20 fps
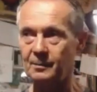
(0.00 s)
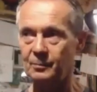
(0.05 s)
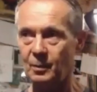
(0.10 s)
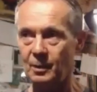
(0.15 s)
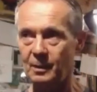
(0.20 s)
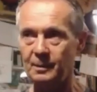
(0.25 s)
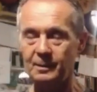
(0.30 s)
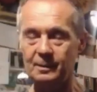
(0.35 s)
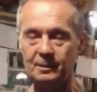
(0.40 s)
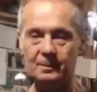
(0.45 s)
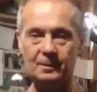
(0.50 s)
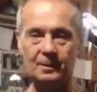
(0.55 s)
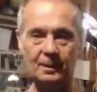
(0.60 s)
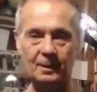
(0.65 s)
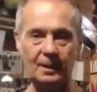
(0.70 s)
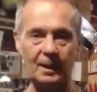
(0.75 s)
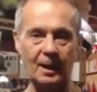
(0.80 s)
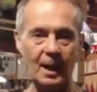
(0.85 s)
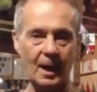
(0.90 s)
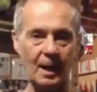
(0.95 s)
what
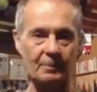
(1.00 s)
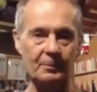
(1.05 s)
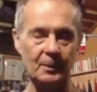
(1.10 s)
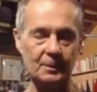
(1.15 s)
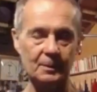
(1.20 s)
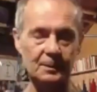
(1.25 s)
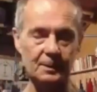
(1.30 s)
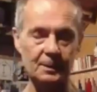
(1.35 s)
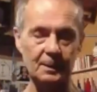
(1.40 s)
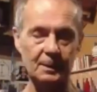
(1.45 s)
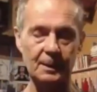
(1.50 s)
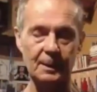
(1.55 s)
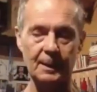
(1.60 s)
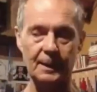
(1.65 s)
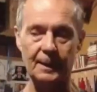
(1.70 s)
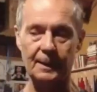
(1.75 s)
really happens, and